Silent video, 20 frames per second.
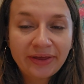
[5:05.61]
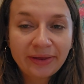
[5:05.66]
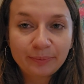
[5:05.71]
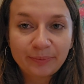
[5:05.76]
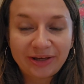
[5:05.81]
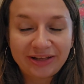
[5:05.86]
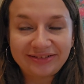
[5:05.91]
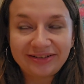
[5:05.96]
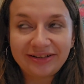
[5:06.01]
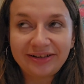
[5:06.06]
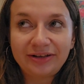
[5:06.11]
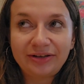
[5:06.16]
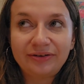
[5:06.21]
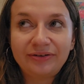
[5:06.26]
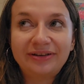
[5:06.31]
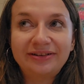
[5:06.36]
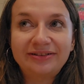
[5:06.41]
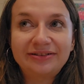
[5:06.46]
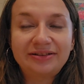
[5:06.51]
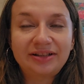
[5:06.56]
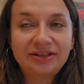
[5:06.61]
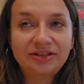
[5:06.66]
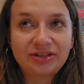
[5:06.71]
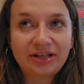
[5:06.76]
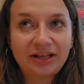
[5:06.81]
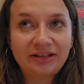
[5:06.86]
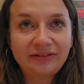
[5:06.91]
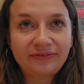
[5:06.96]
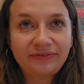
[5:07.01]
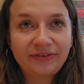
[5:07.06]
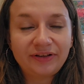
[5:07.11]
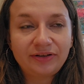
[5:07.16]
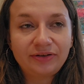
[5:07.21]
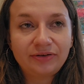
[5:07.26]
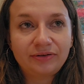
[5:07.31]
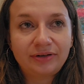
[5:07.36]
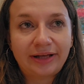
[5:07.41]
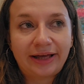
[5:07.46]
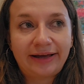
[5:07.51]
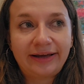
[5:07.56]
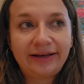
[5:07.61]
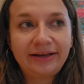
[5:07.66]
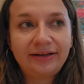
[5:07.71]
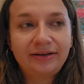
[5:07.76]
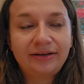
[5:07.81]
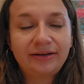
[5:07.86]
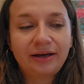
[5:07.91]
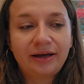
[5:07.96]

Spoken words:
Basically you can stitch anything you like,